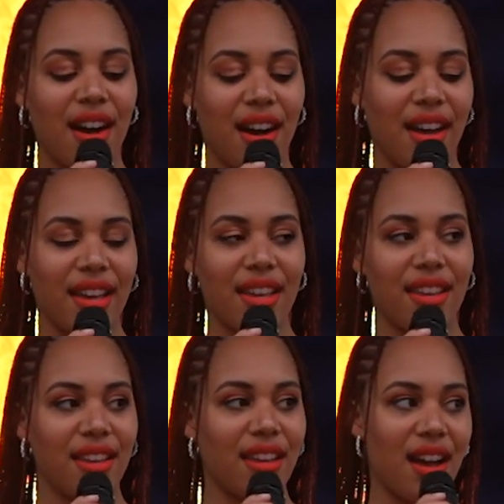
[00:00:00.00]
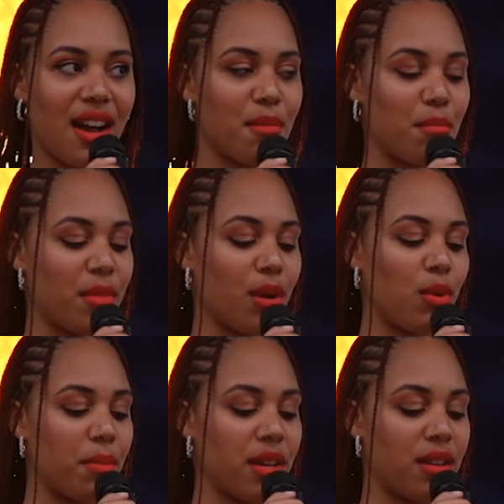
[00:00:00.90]
I am a
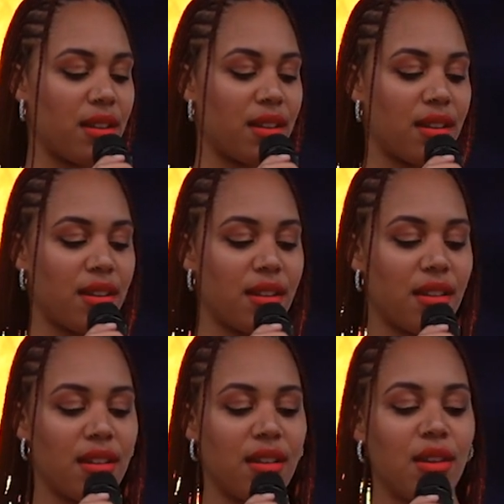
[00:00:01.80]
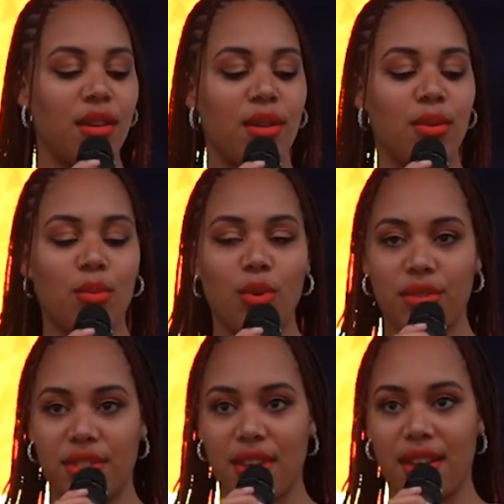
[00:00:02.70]
woman.
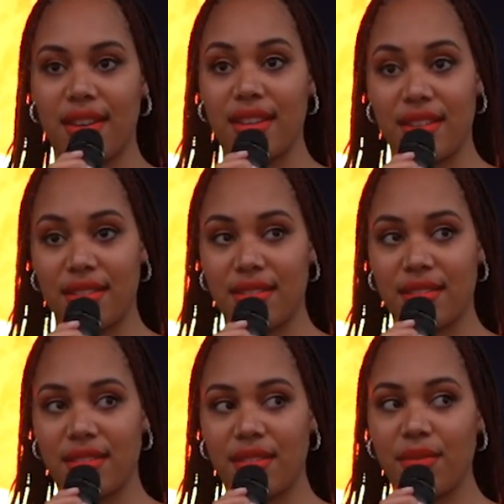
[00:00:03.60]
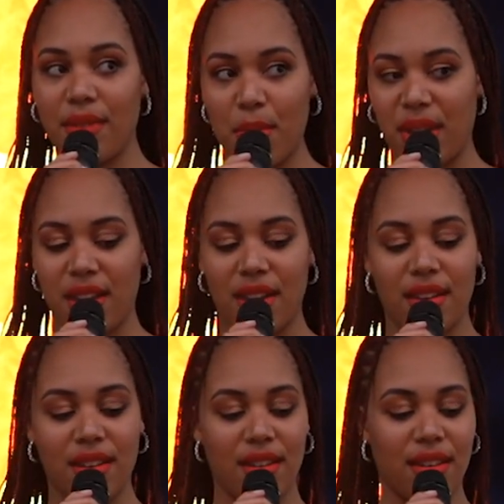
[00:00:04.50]
Water is
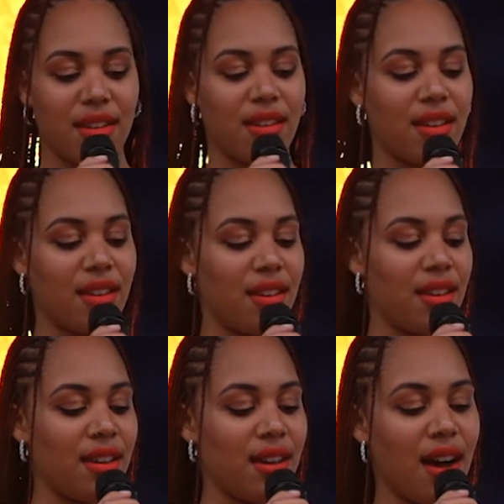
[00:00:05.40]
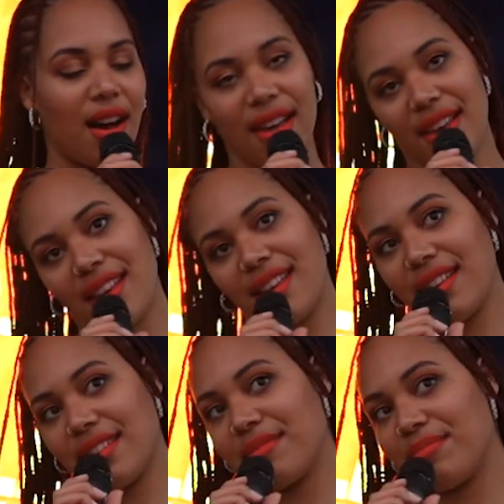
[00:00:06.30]
feminine. I
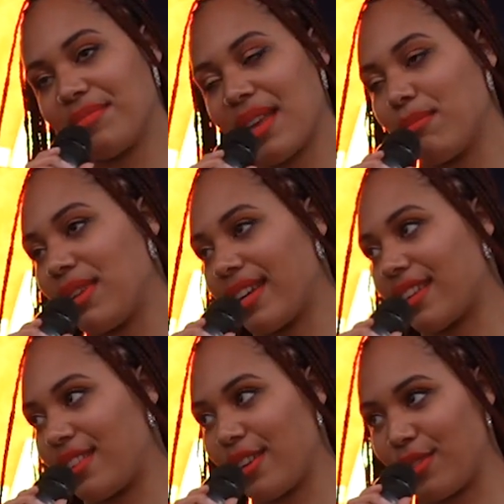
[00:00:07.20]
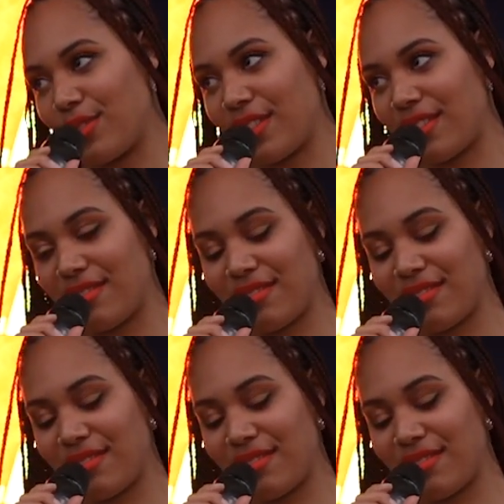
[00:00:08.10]
am like the ocean.